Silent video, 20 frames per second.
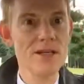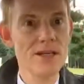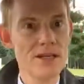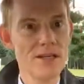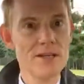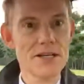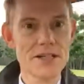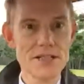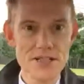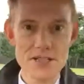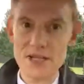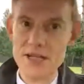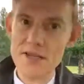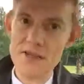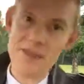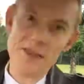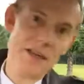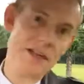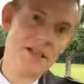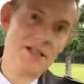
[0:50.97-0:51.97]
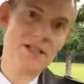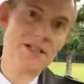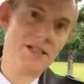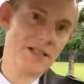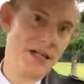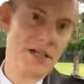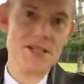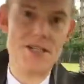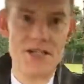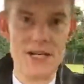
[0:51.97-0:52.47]
They say things
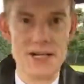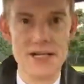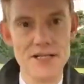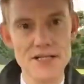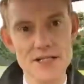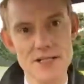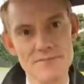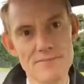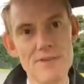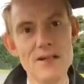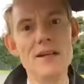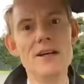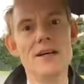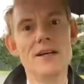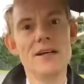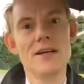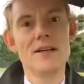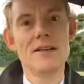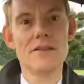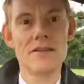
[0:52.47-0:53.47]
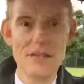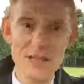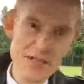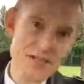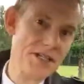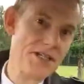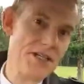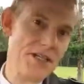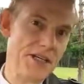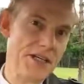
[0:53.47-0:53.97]
such as,
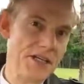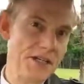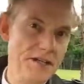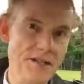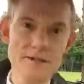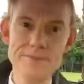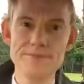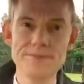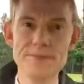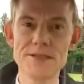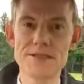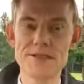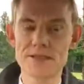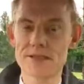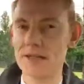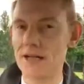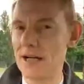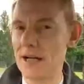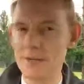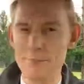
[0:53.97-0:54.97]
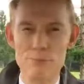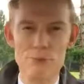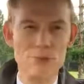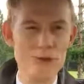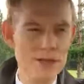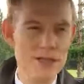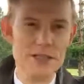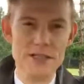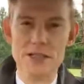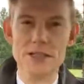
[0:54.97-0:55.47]
this year I'm
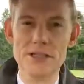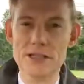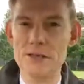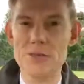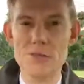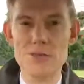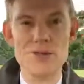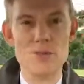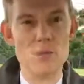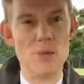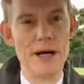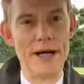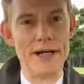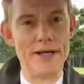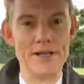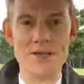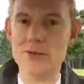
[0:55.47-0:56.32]
really going to lose weight,